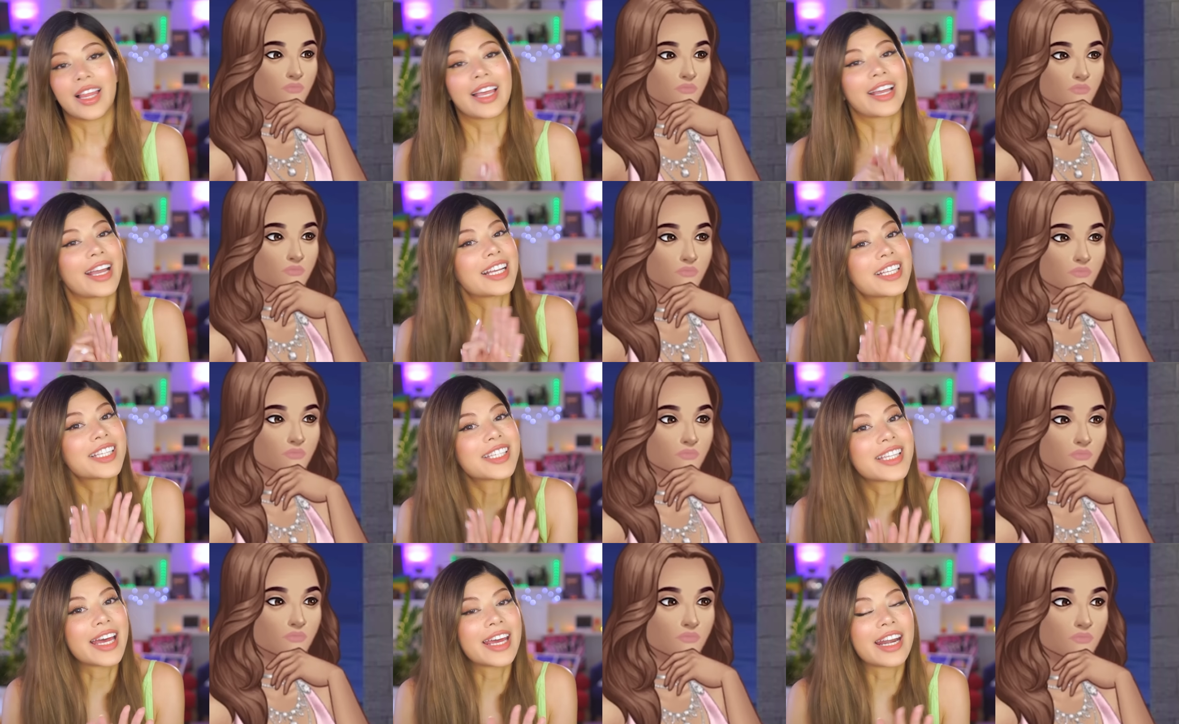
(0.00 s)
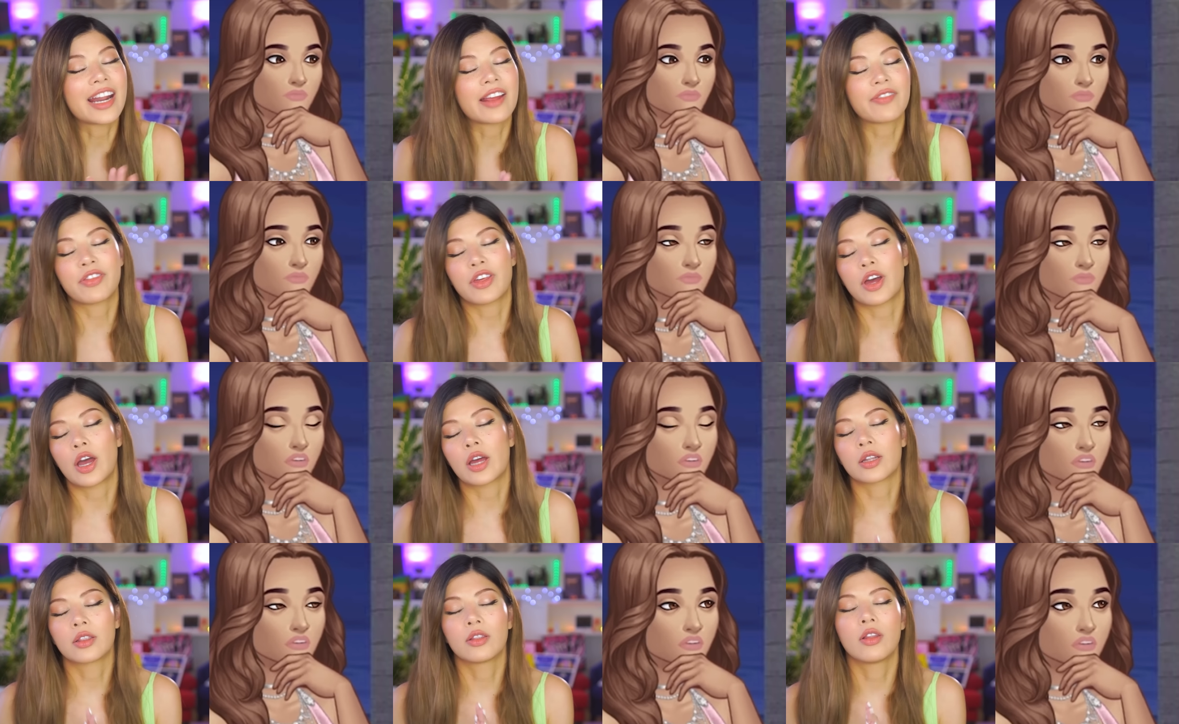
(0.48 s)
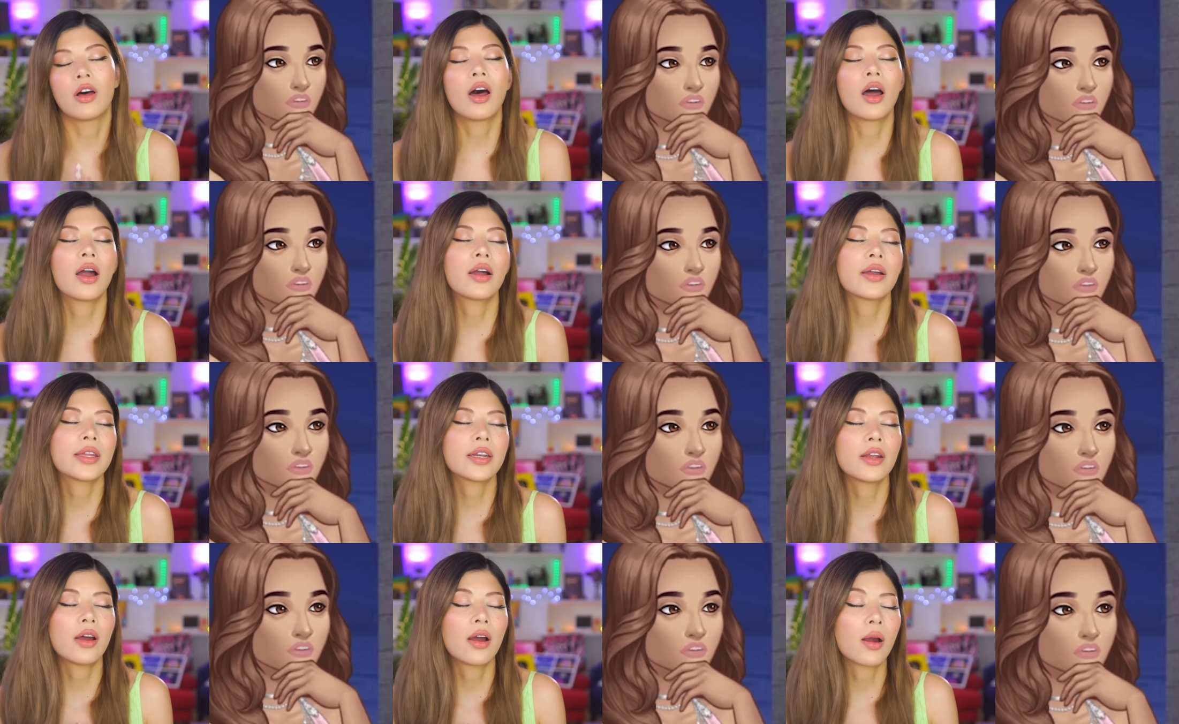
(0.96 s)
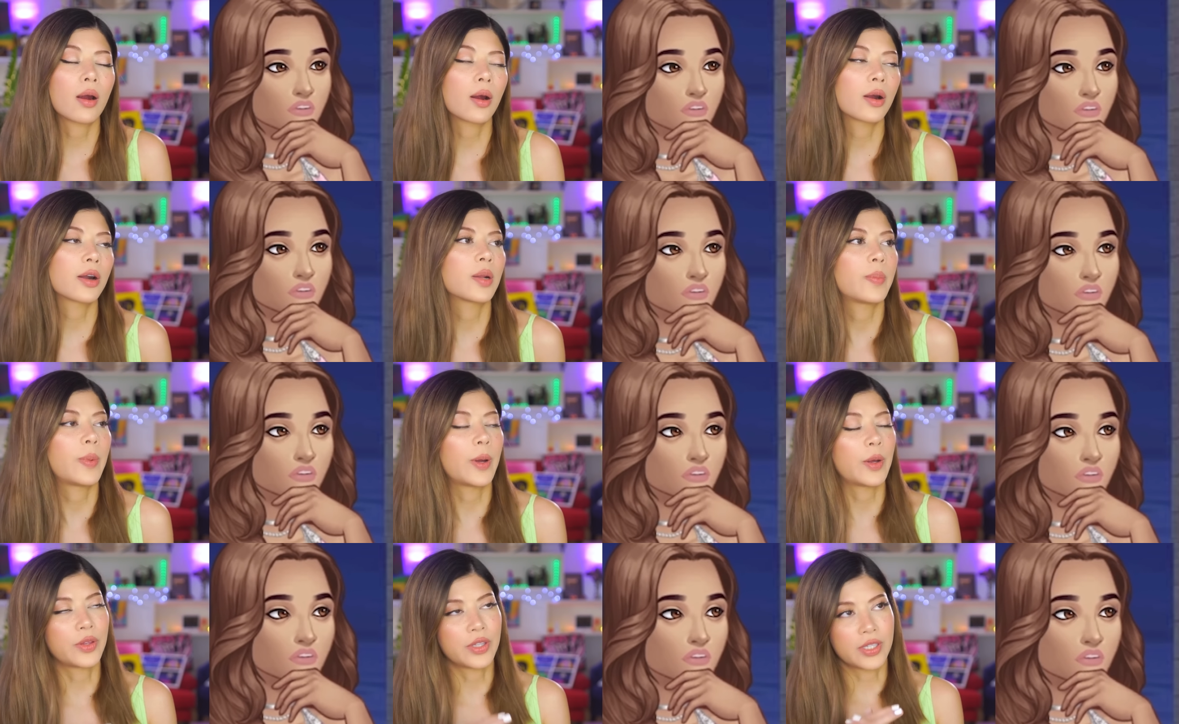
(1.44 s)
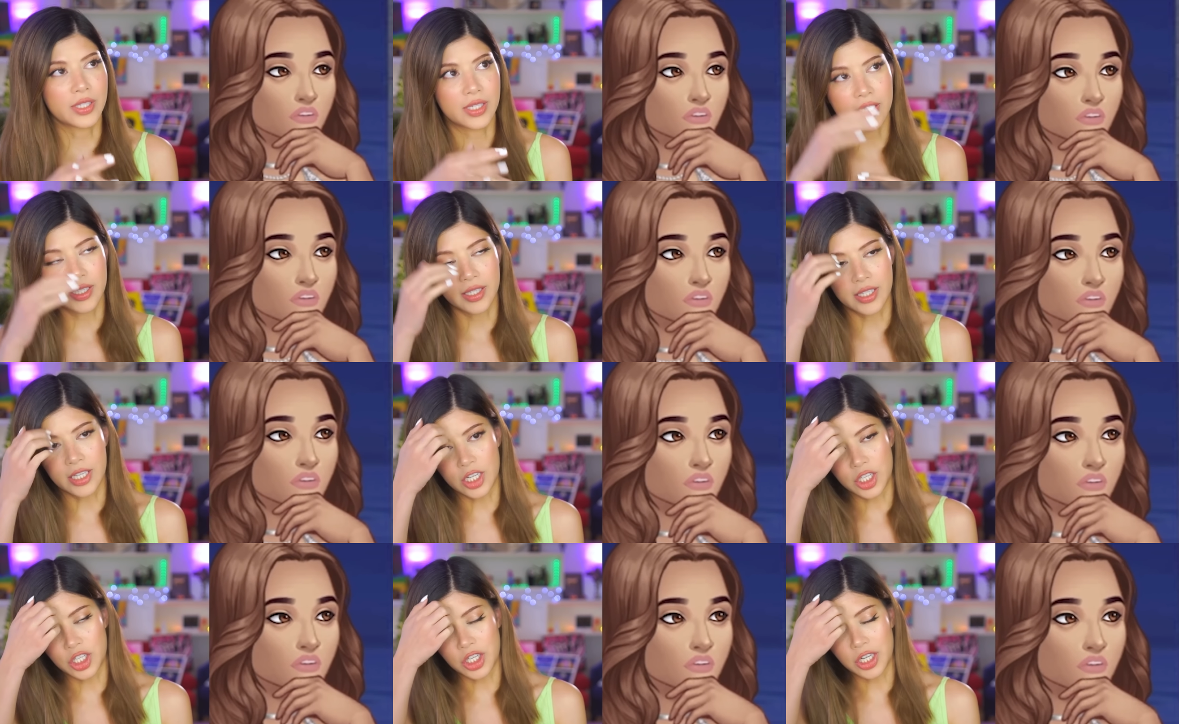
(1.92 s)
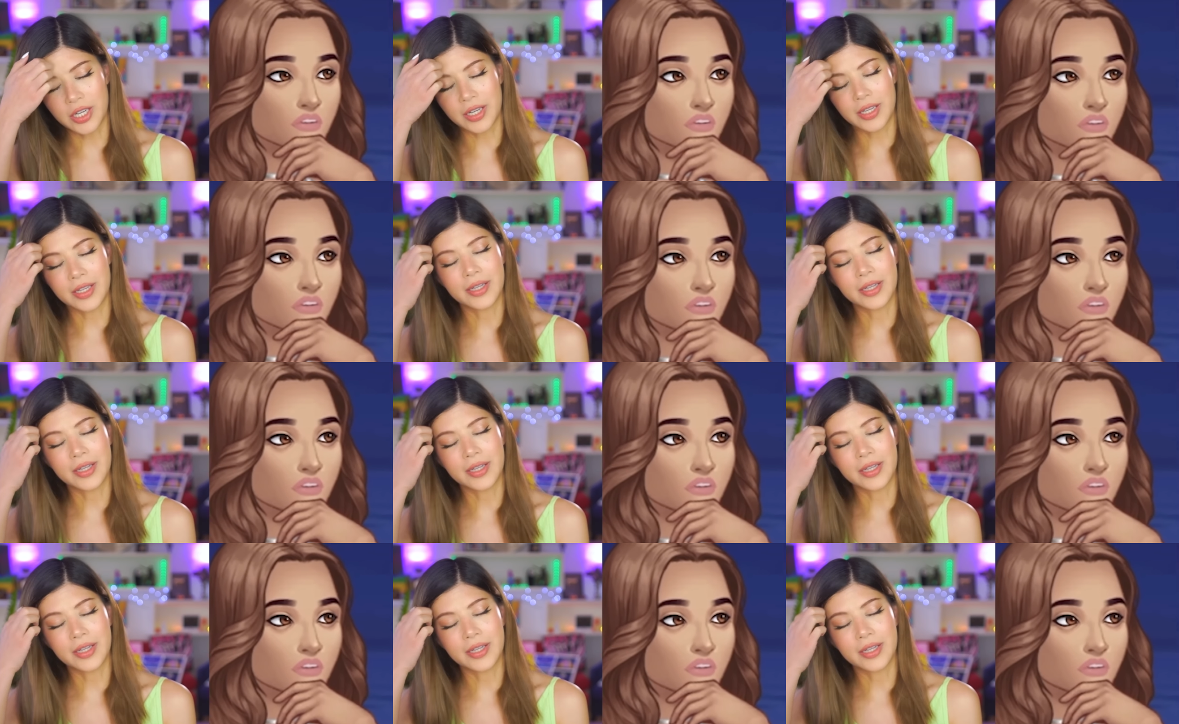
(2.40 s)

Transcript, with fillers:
Speaker 1: Like I said, I've thought long and hard about this decision,